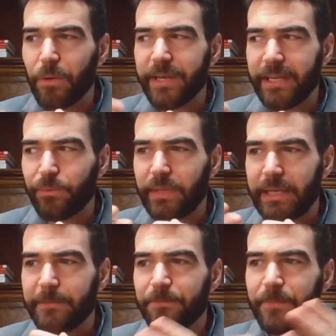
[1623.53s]
can
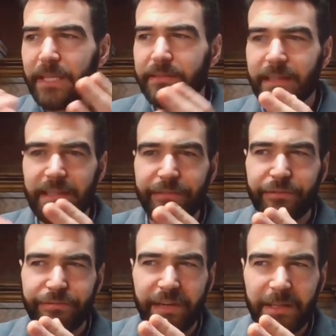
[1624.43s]
we deliver
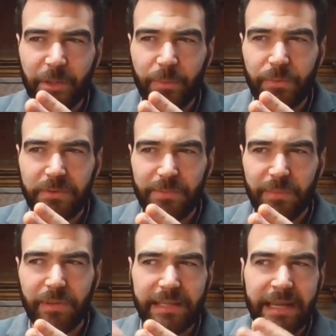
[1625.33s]
value to
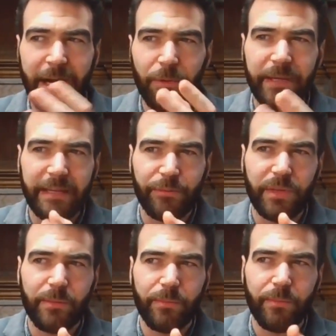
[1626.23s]
people, and how can we